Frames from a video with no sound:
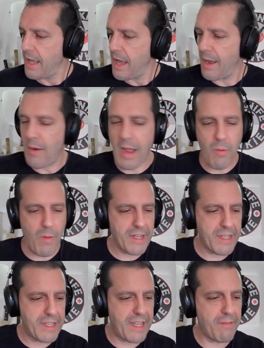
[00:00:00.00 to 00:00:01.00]
I, I want
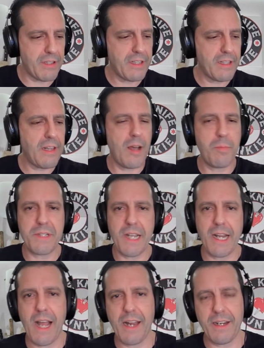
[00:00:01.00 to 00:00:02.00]
to give a little
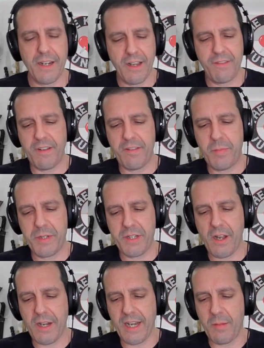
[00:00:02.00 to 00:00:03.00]
update on a knife I've been
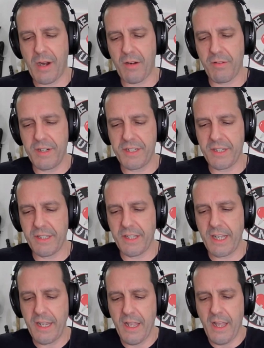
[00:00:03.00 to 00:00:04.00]
talking about
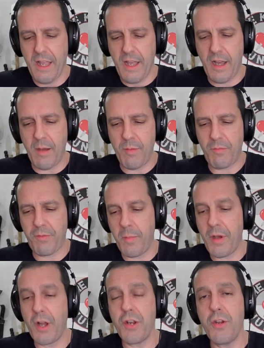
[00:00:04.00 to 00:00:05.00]
recently um,
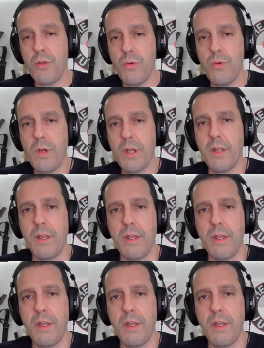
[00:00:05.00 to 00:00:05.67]
from a new